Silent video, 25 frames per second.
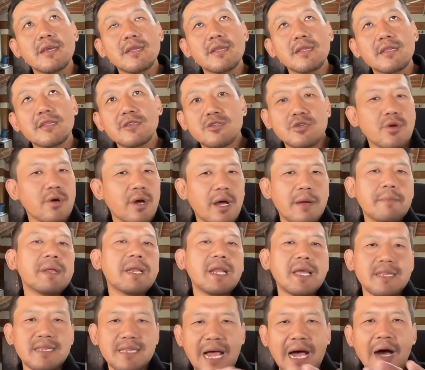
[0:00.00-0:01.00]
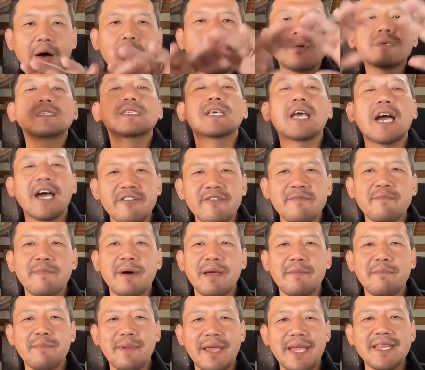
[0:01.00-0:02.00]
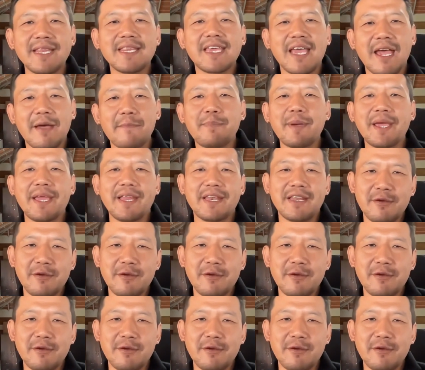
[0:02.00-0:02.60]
so I mean, like that was kind of my main campaign.